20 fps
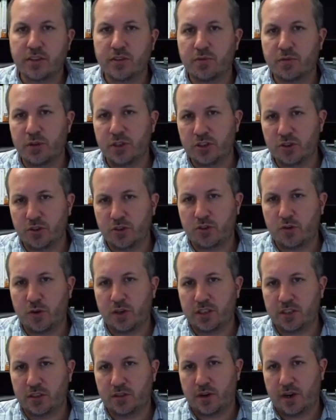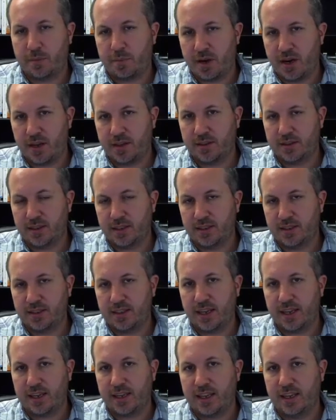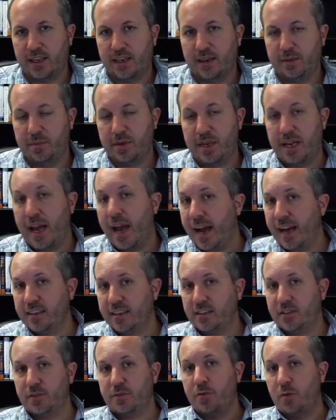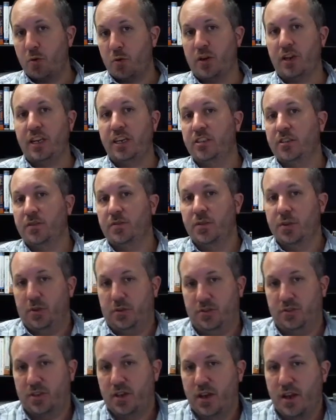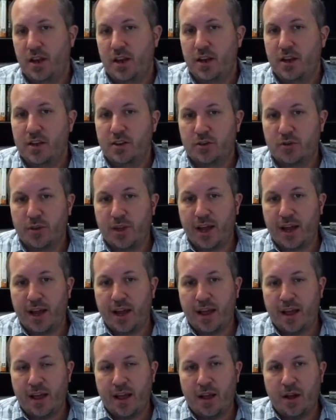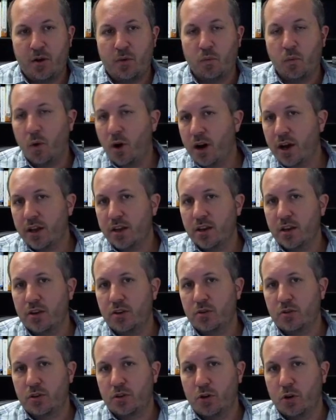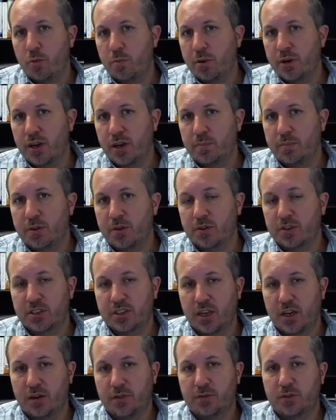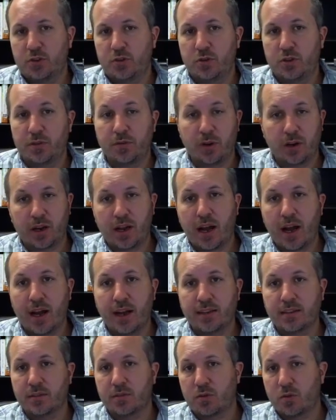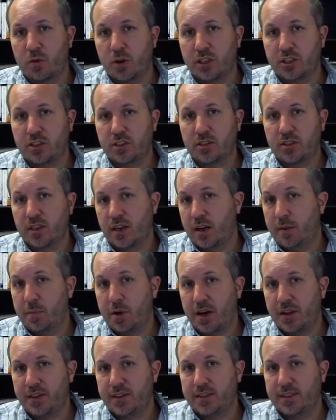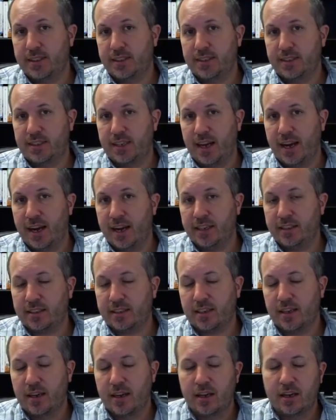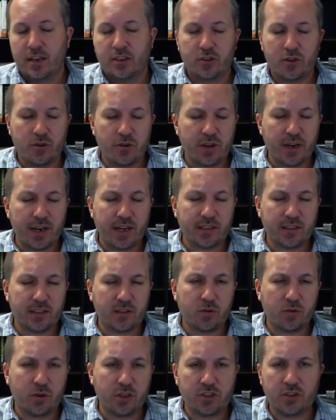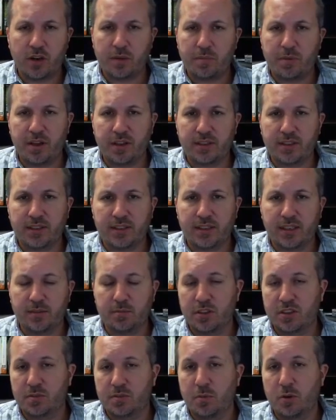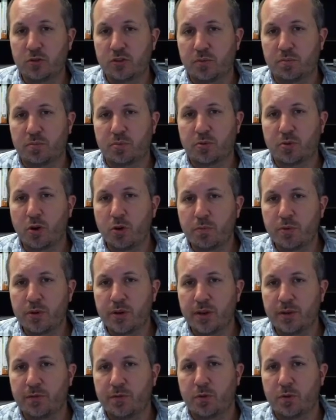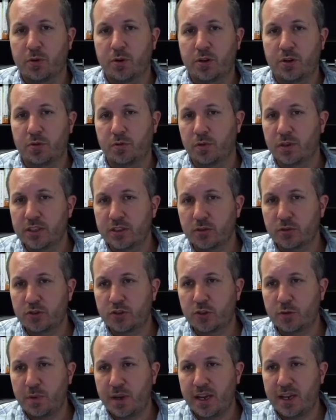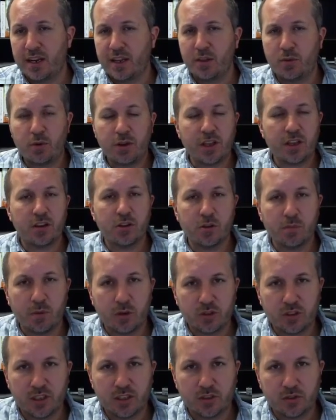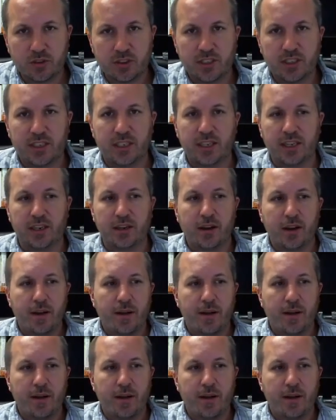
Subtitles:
of research questions or hypotheses that can be asked for each of those, so that one, you can open up yourself to different kinds of questions and hypotheses to ask. So you can ask the question or hypothesis that's most appropriate for your research domain and the one that you're most interested in.